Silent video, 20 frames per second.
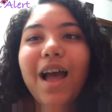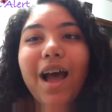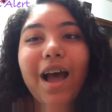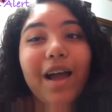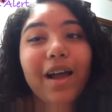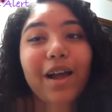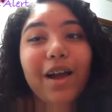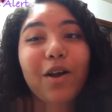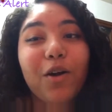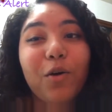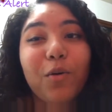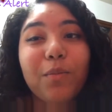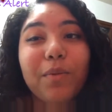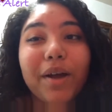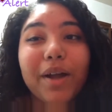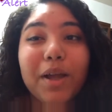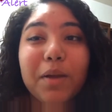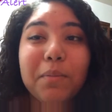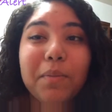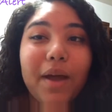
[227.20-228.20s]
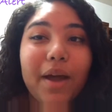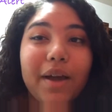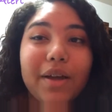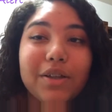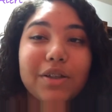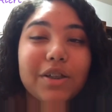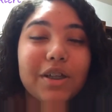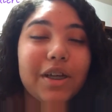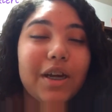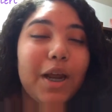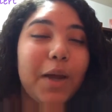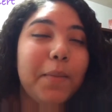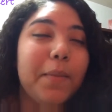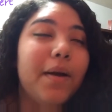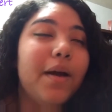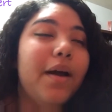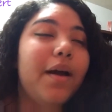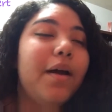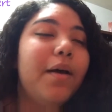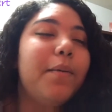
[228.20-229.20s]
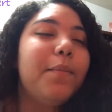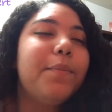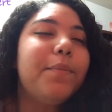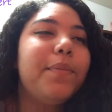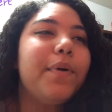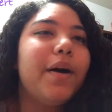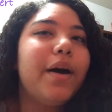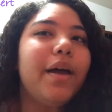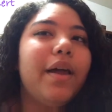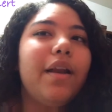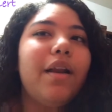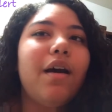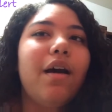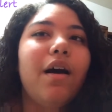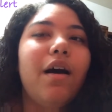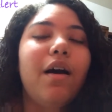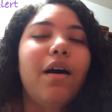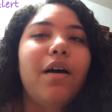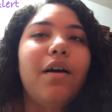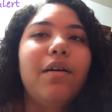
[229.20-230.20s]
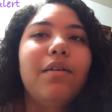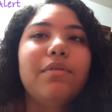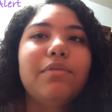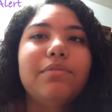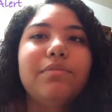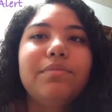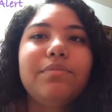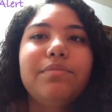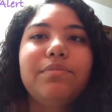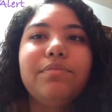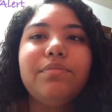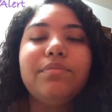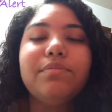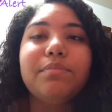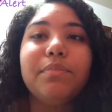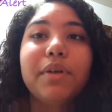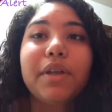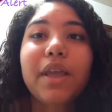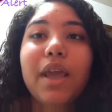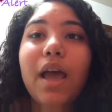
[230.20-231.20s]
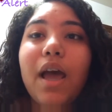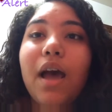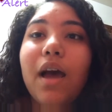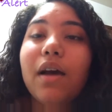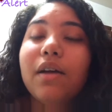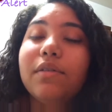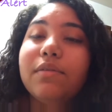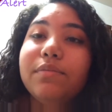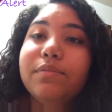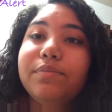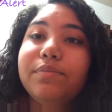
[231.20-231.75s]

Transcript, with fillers: I got home, I came back, I took a nap. But um, but yeah,